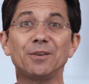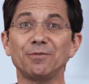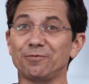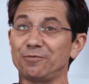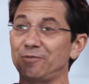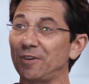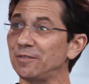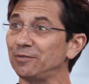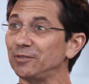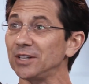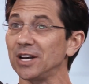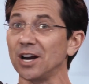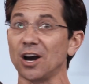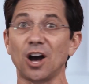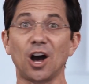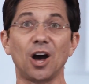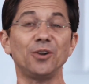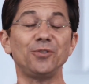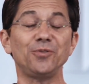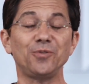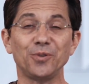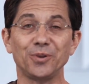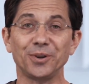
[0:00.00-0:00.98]
50,
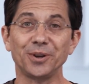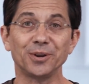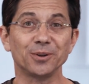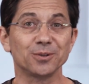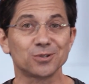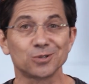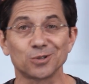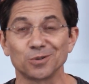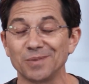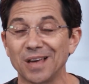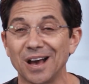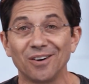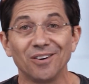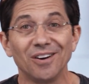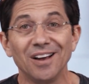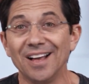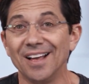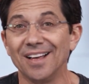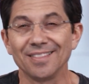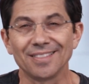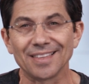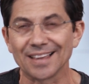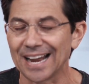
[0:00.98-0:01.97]
100 years from now
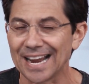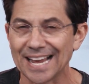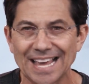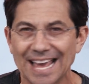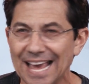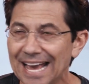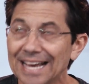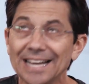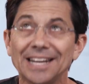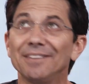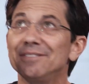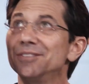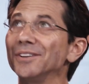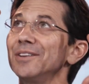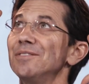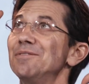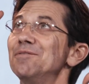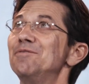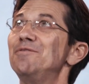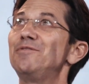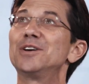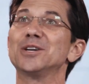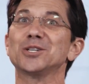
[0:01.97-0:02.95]
that I can't even
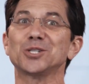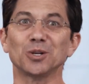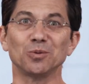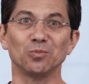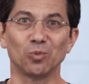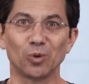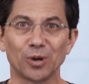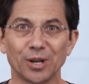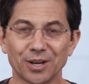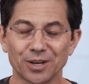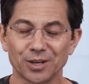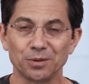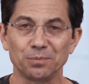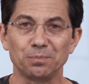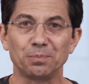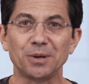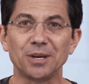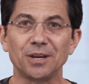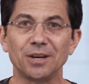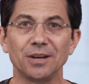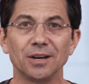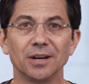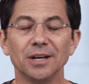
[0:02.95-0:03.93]
envision what it could
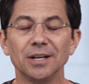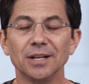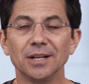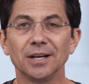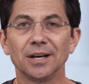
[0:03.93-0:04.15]
be.